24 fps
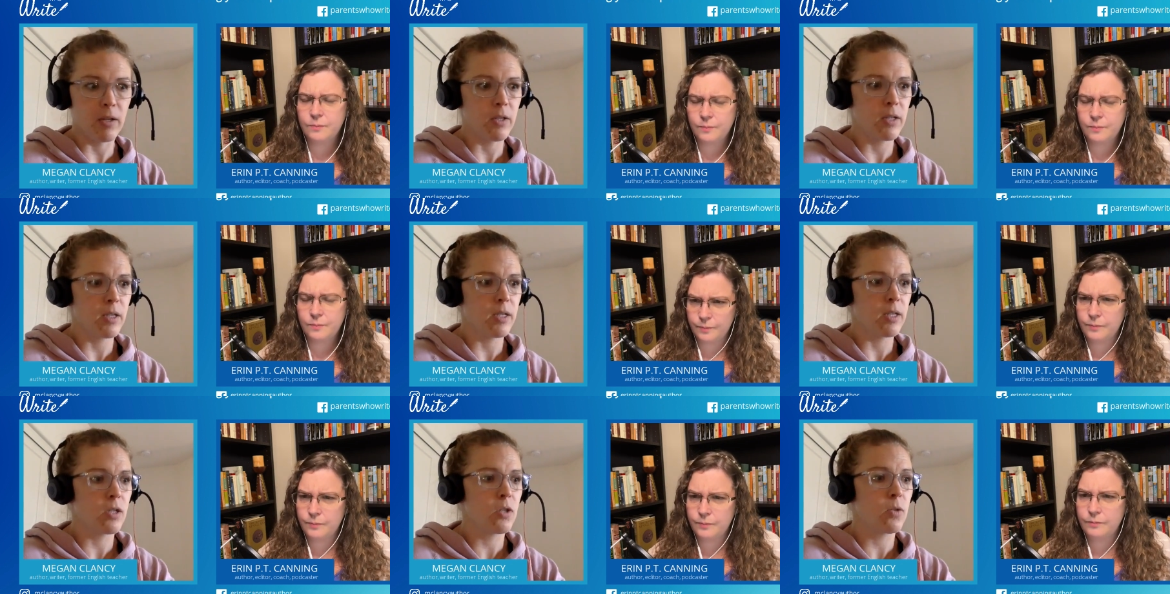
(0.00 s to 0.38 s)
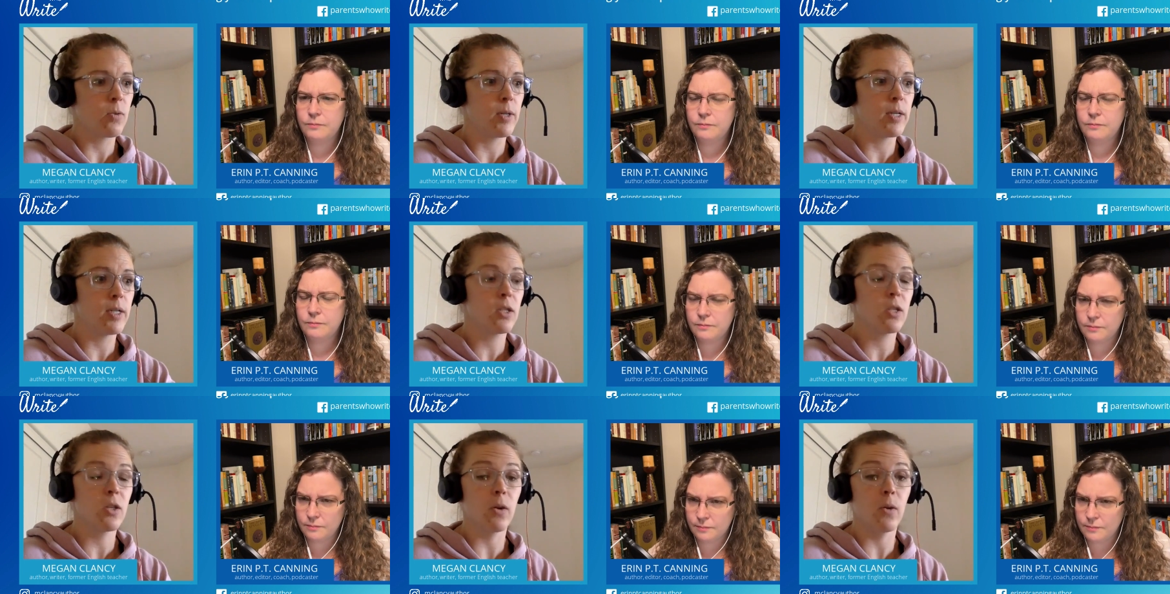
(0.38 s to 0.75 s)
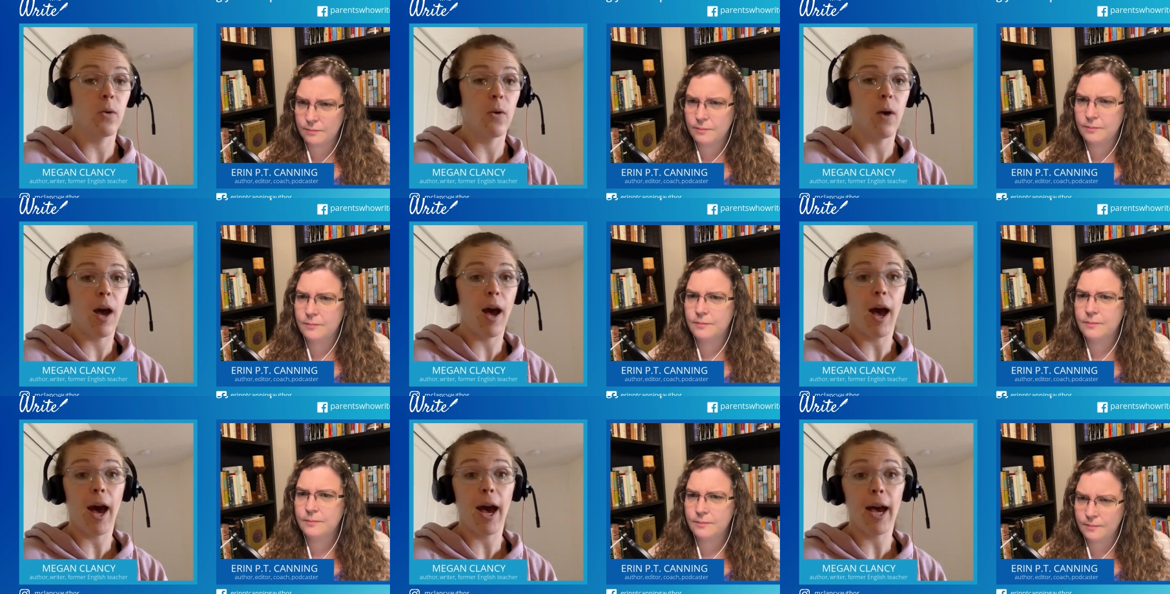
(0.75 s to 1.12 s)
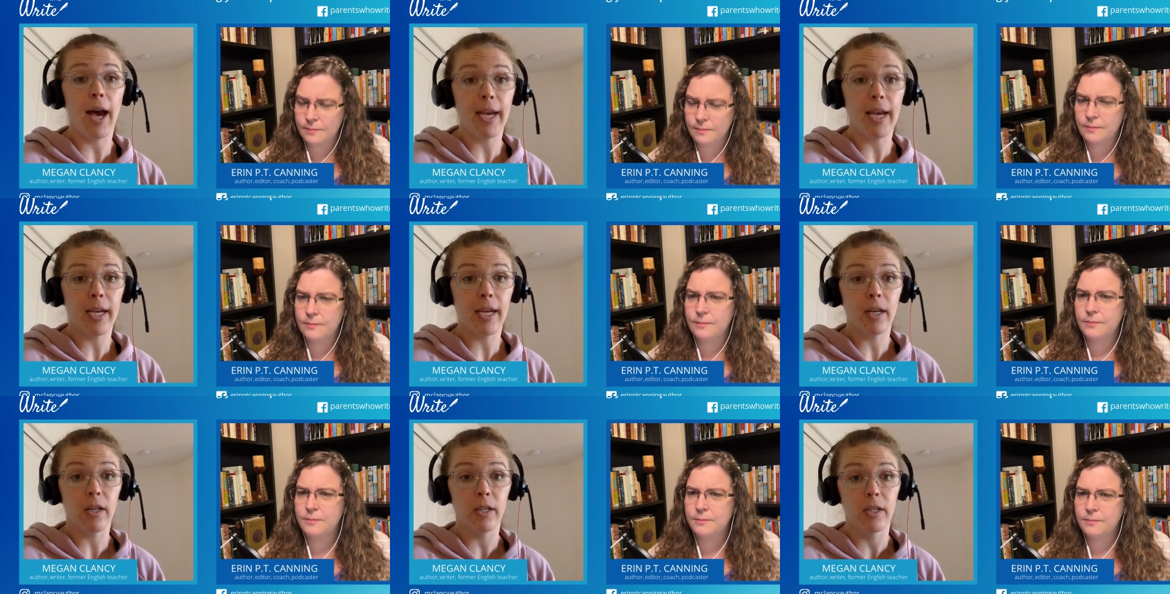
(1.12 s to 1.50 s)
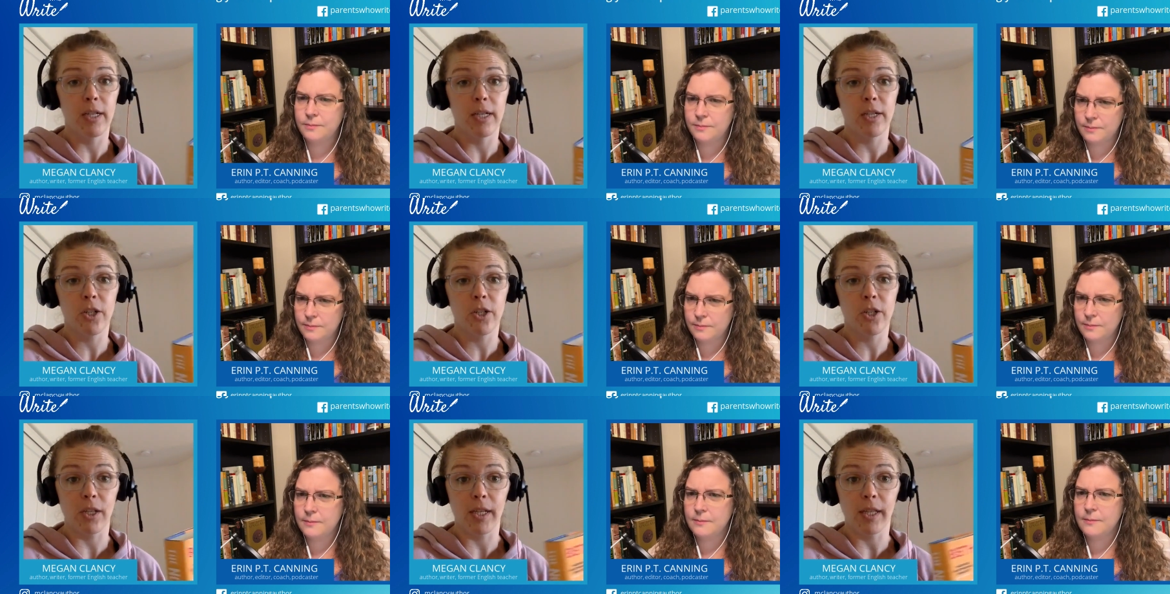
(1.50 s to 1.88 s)
Speaker 1: But there's this twist. So
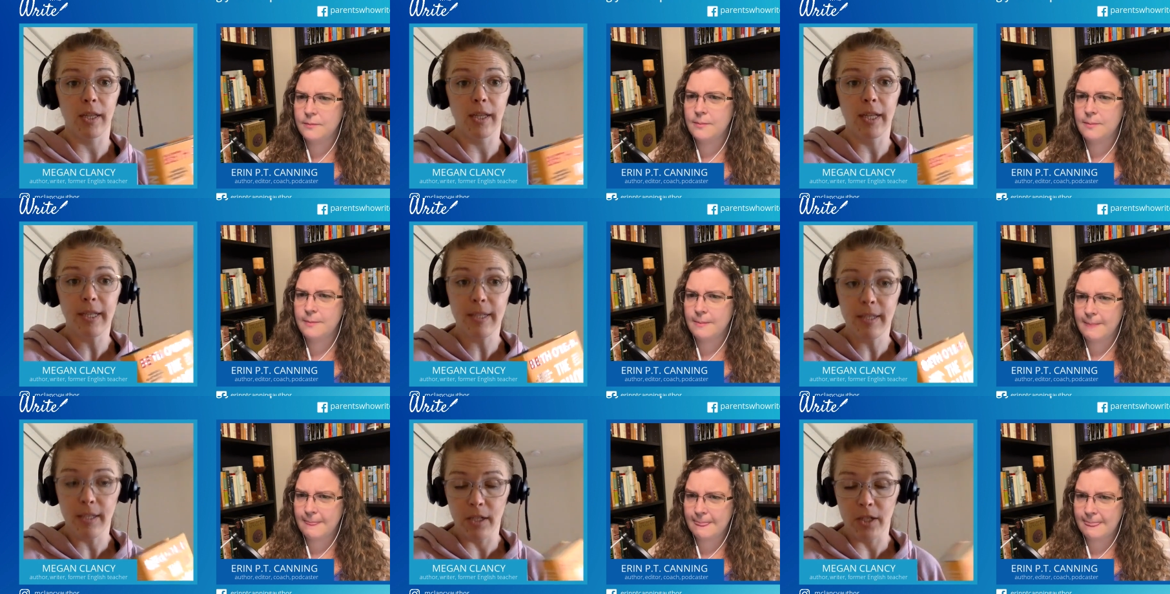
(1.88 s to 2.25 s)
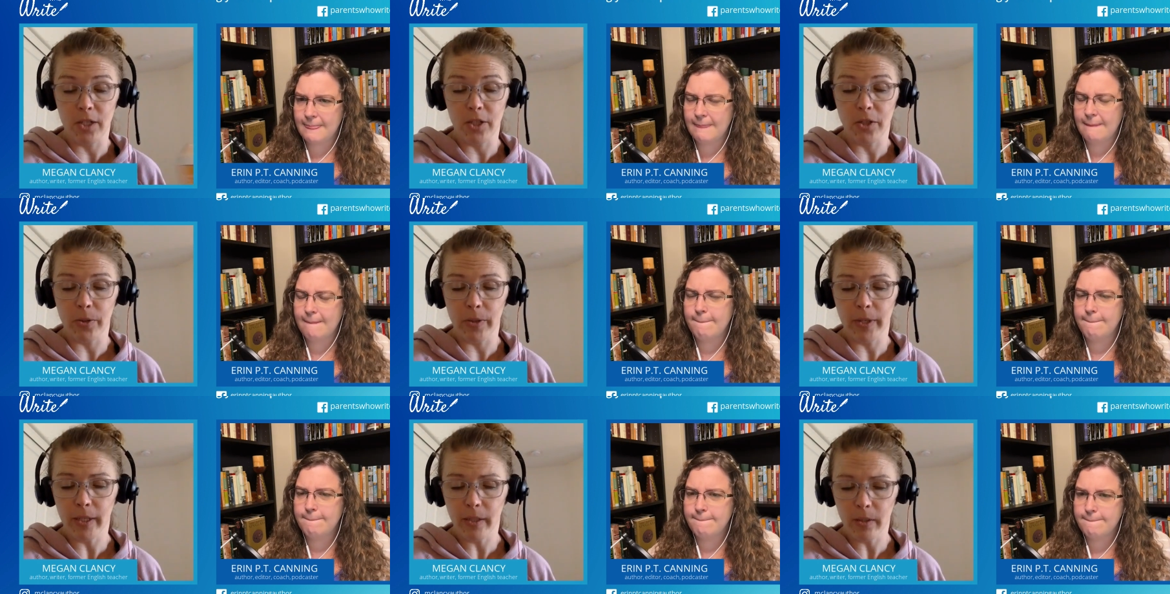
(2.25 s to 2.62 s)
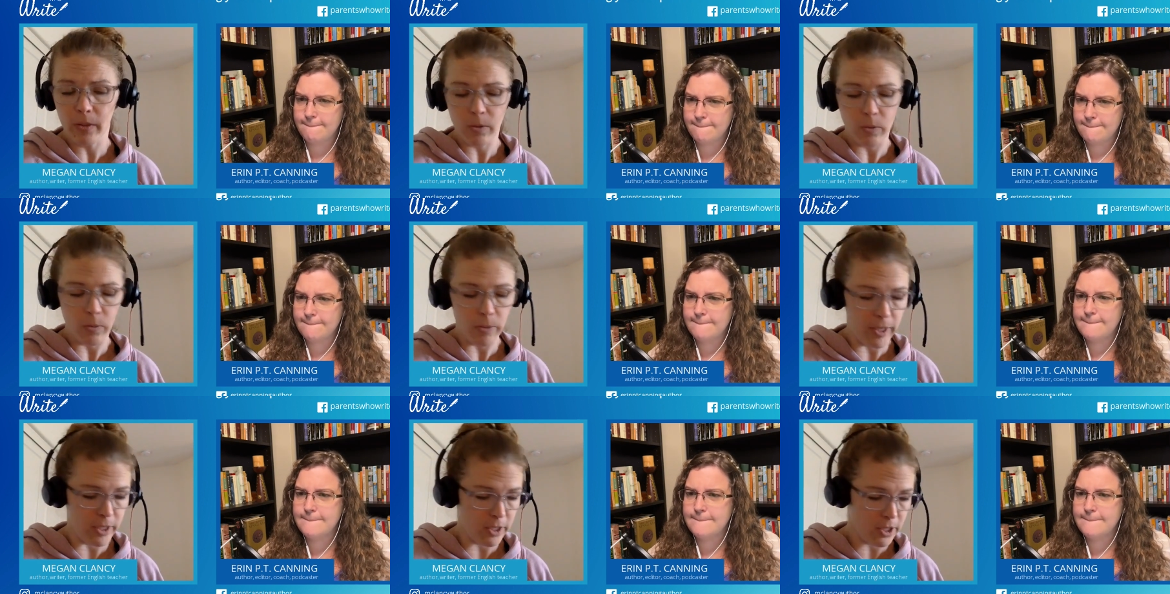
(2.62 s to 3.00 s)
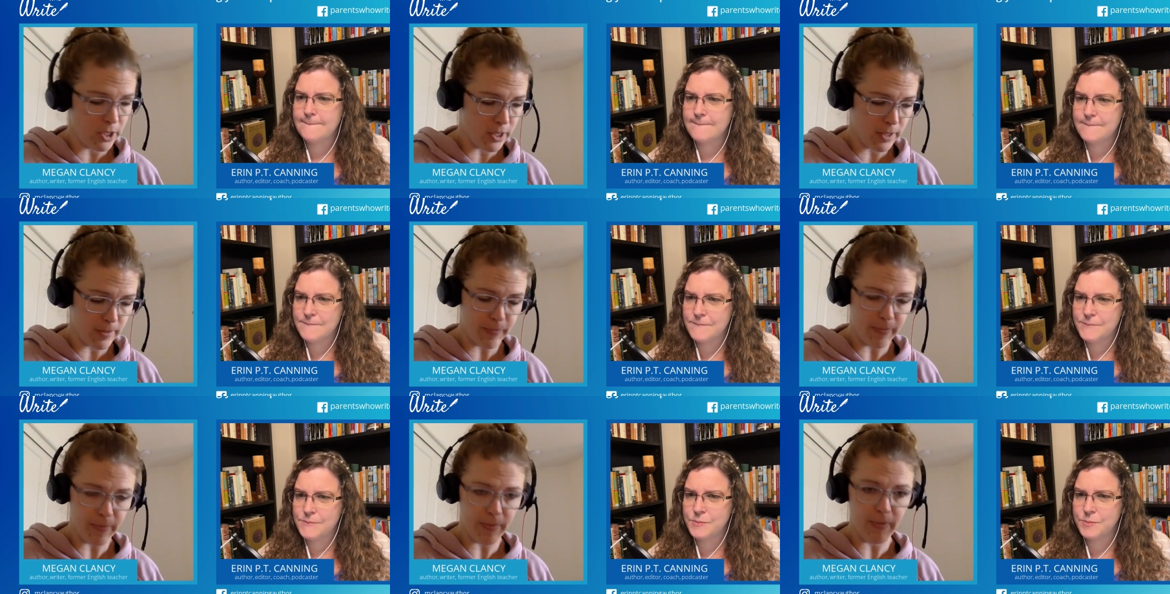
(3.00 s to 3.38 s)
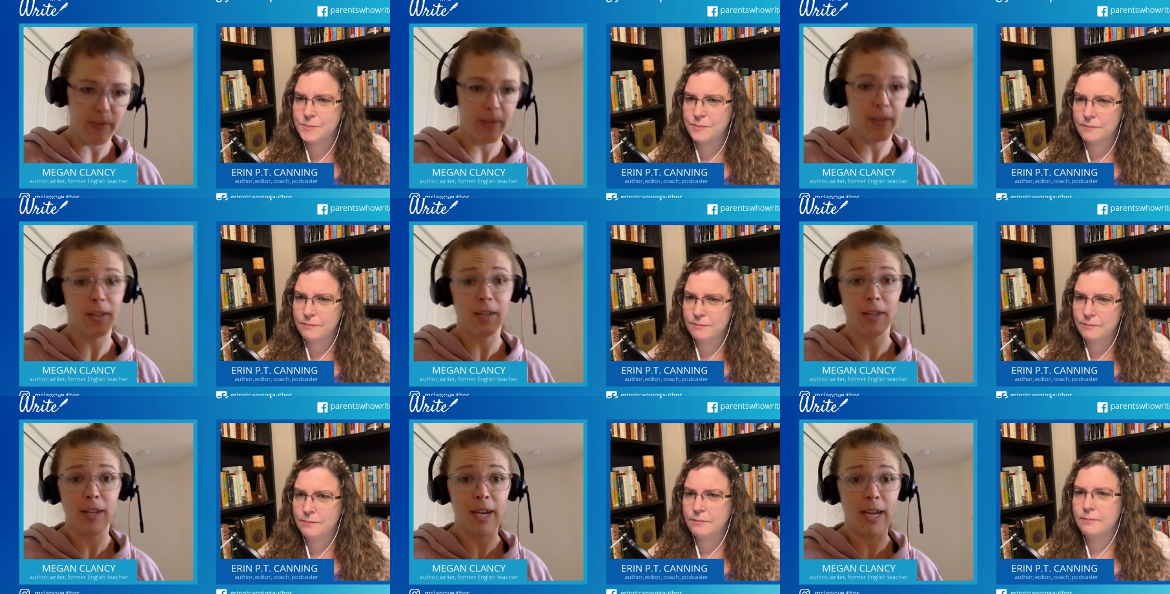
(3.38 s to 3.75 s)
I initially listened to it,
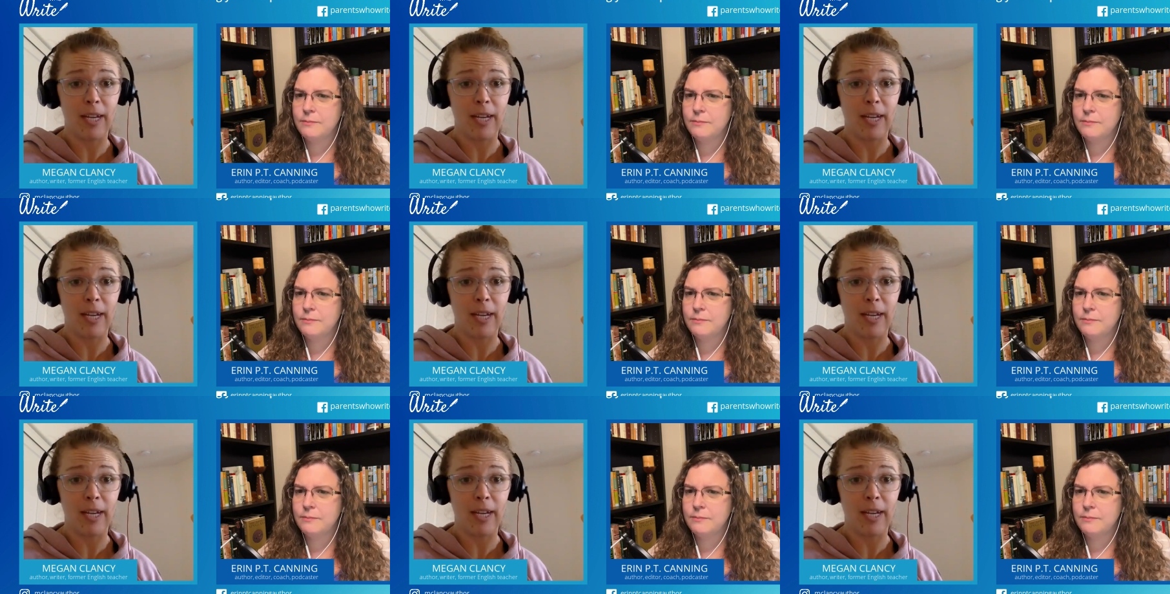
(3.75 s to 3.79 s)
which